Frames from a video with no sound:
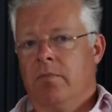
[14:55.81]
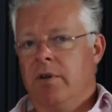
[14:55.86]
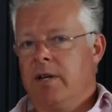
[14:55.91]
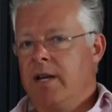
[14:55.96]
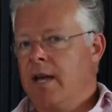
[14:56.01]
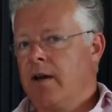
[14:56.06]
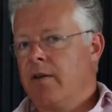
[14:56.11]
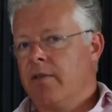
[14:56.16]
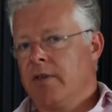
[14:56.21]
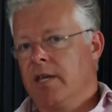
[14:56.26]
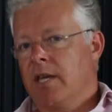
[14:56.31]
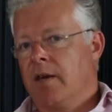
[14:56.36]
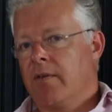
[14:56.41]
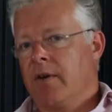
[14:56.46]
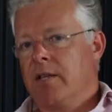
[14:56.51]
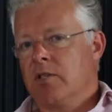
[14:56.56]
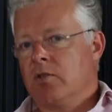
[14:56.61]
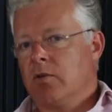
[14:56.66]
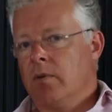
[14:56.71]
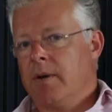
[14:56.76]
We now, I think,
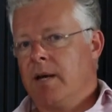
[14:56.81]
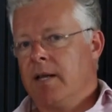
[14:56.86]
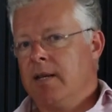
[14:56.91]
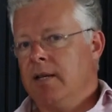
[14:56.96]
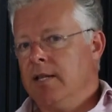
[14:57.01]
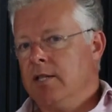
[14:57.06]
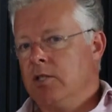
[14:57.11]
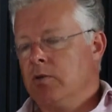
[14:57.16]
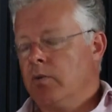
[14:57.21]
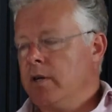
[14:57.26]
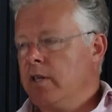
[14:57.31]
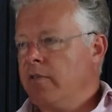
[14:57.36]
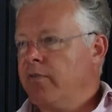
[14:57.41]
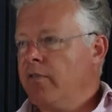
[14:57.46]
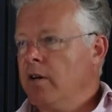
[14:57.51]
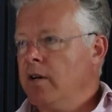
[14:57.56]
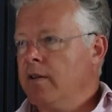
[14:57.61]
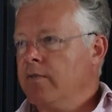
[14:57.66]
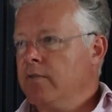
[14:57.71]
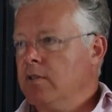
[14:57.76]
go out to about nearly
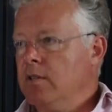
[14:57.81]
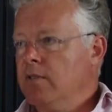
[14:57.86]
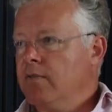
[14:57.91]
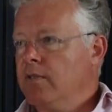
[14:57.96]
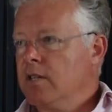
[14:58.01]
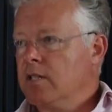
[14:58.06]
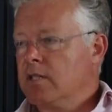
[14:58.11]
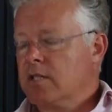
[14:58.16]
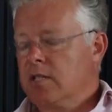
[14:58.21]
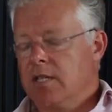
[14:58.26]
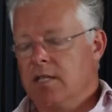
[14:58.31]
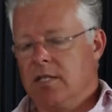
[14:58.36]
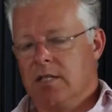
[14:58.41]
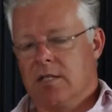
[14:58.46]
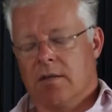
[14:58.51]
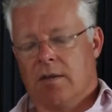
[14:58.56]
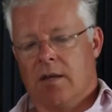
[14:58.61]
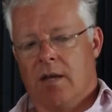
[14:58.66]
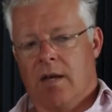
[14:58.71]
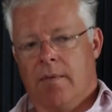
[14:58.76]
25
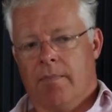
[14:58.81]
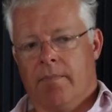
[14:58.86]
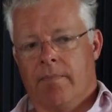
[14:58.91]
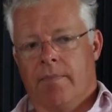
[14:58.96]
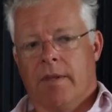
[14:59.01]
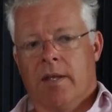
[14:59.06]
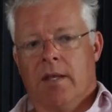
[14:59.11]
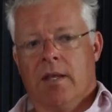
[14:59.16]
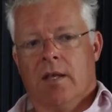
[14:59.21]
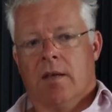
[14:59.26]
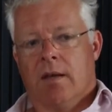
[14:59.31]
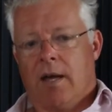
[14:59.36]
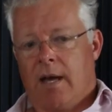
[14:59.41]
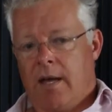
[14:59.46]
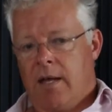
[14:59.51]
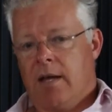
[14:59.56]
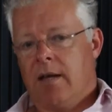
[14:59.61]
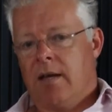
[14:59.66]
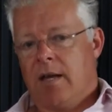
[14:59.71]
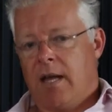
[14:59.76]
universities, and
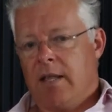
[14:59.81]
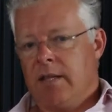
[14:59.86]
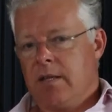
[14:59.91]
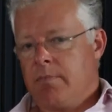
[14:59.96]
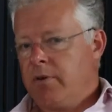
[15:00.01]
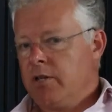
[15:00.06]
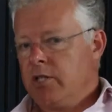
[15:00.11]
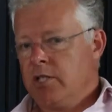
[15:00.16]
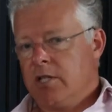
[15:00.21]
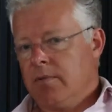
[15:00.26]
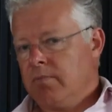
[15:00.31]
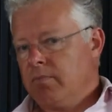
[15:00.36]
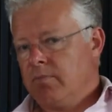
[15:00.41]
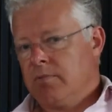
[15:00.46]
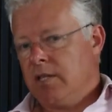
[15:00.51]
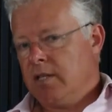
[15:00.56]
the apprenticeship